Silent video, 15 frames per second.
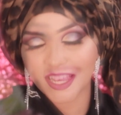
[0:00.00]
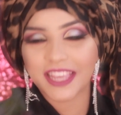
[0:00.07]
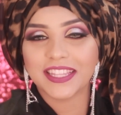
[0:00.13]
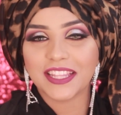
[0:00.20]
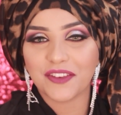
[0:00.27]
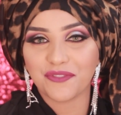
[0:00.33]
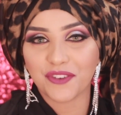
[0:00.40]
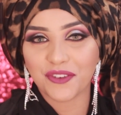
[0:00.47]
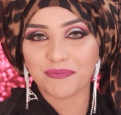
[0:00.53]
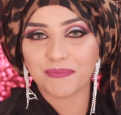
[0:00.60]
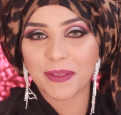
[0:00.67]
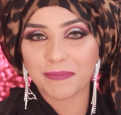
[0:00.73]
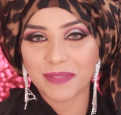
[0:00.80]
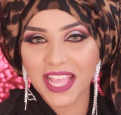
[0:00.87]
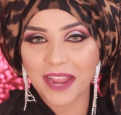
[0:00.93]
Enough of
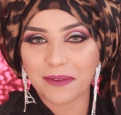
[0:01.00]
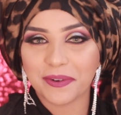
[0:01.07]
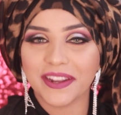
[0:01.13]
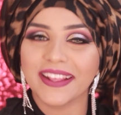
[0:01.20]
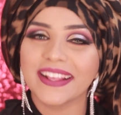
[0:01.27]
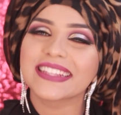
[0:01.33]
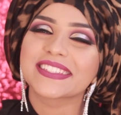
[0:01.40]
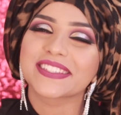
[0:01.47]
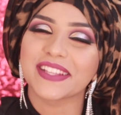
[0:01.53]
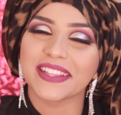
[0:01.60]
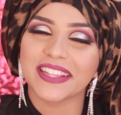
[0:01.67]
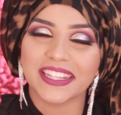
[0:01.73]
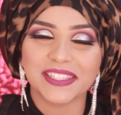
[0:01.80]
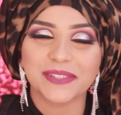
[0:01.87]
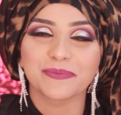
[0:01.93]
me blabbering, so
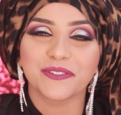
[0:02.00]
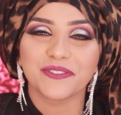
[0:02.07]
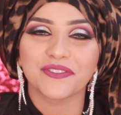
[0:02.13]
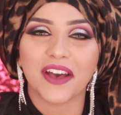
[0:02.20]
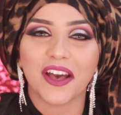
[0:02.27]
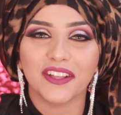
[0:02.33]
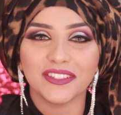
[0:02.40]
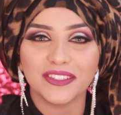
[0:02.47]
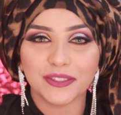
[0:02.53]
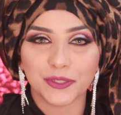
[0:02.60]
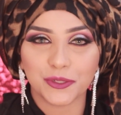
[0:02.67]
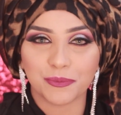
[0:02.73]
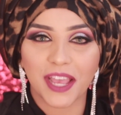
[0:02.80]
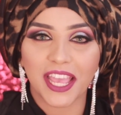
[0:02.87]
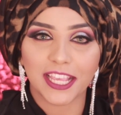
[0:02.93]
let's move on
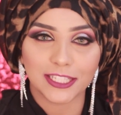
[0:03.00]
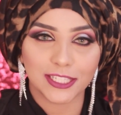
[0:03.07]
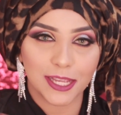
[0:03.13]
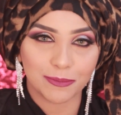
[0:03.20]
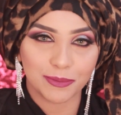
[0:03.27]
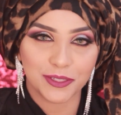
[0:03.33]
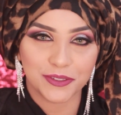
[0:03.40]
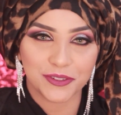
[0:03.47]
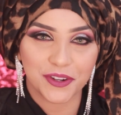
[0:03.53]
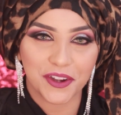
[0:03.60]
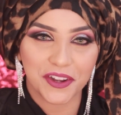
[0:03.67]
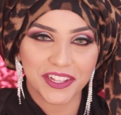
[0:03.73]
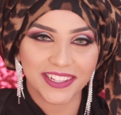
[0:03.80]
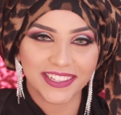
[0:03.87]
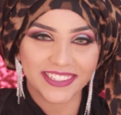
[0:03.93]
to my hijab
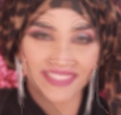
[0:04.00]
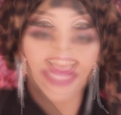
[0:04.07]
tutorial.